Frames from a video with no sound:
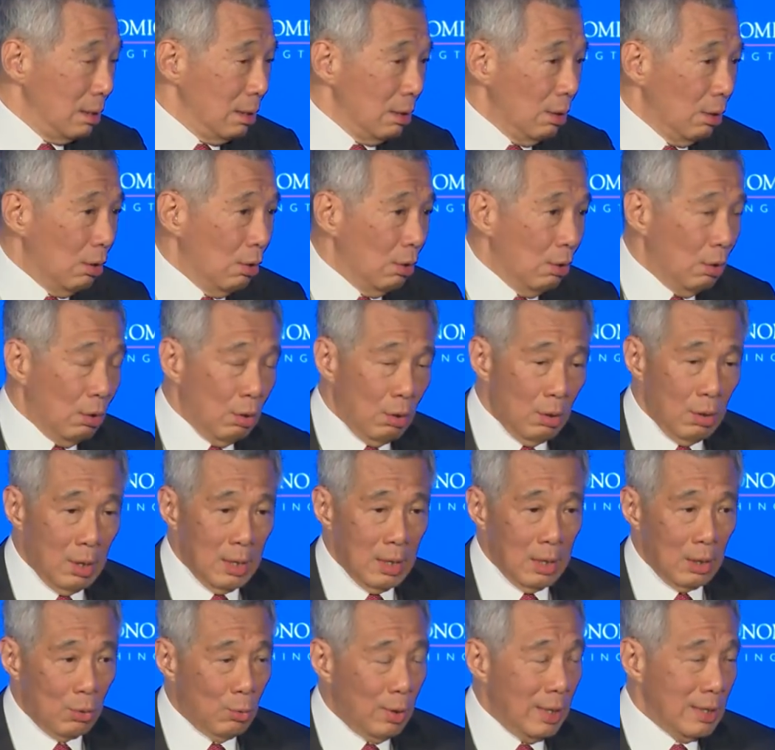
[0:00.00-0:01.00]
or
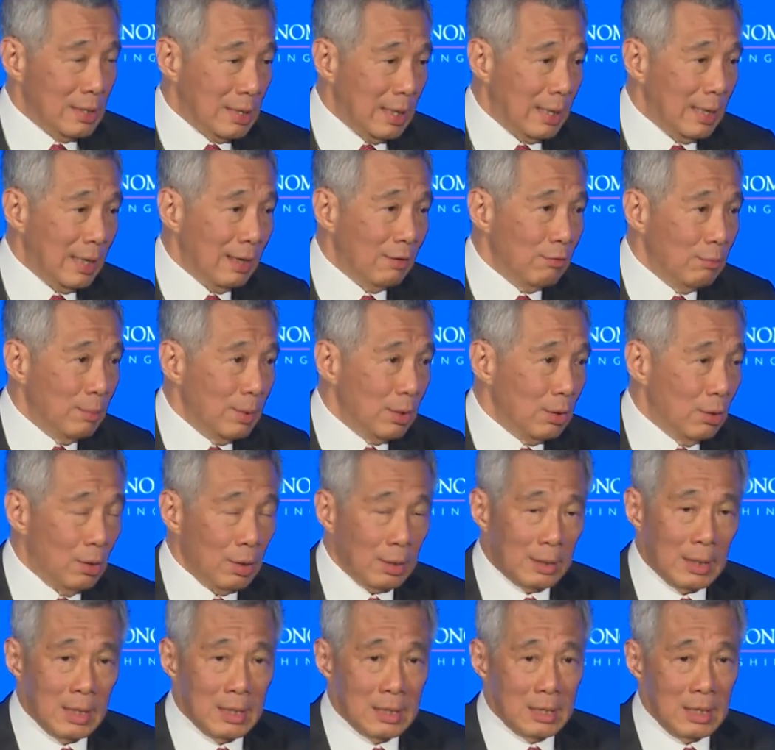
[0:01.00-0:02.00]
a quasi-government
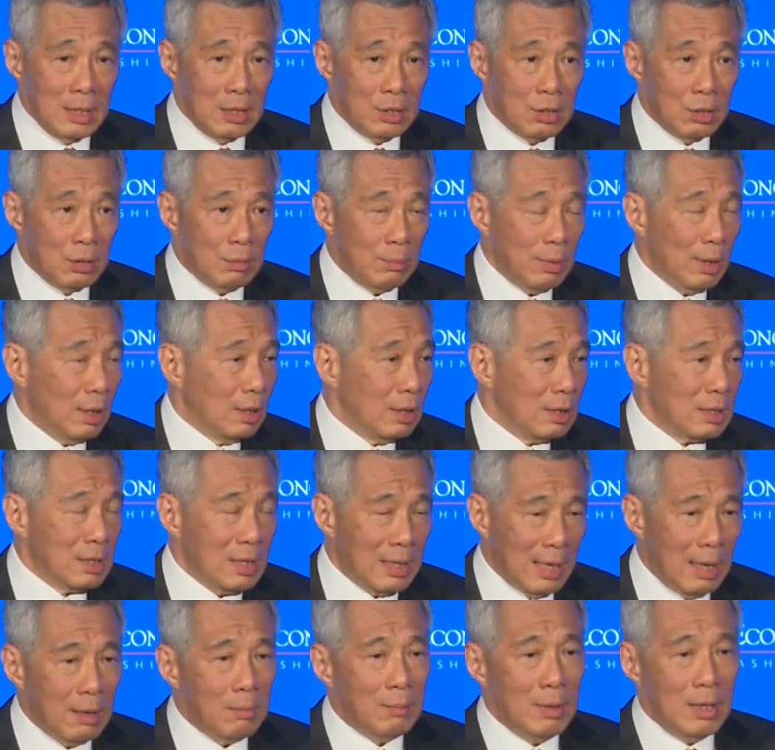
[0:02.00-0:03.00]
organization, because
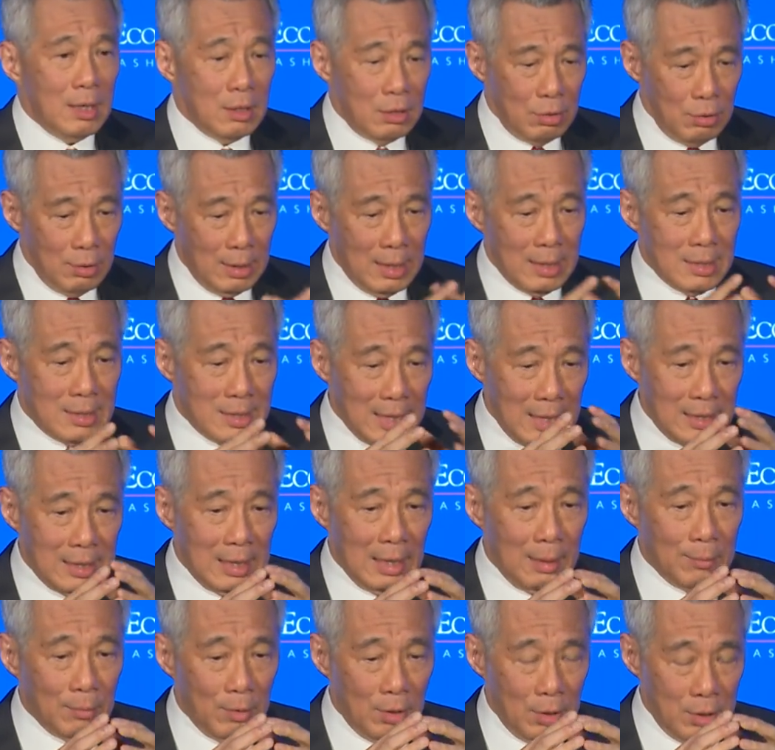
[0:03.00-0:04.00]
that means you can set it
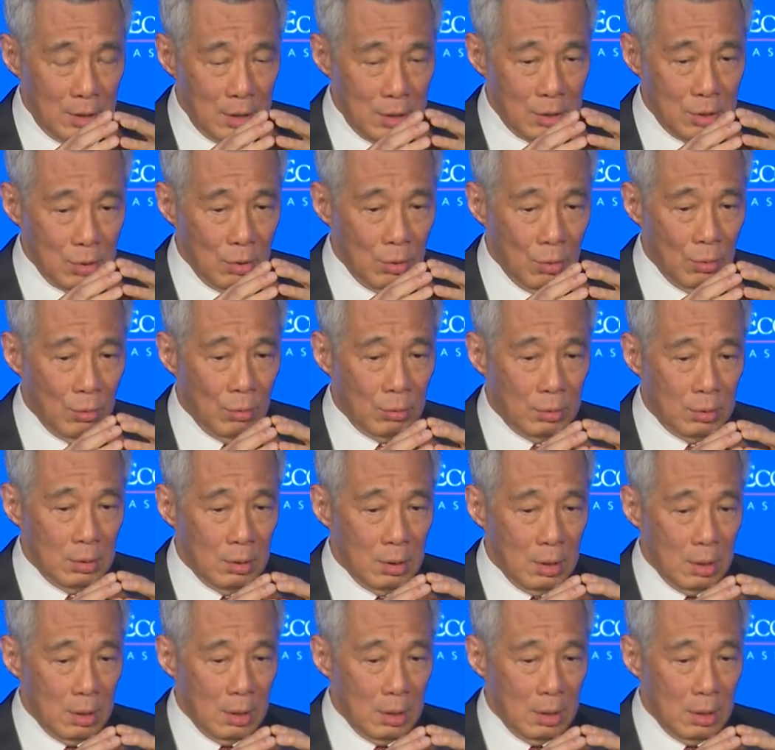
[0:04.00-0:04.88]
up on its own